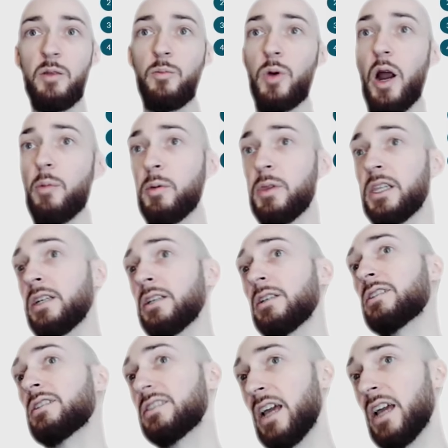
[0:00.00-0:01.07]
properly
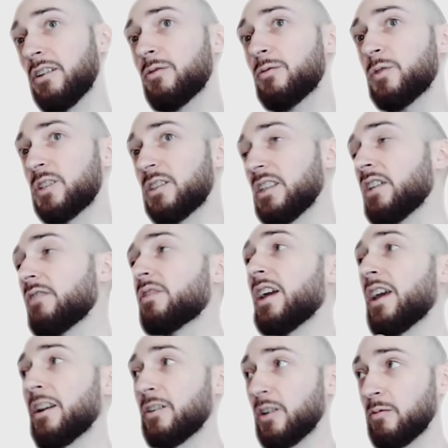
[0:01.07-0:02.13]
sent, received,
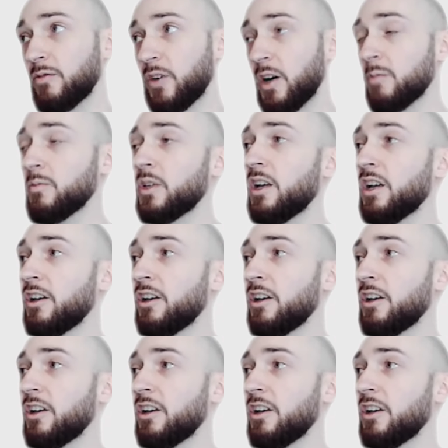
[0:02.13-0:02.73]
and confirmed.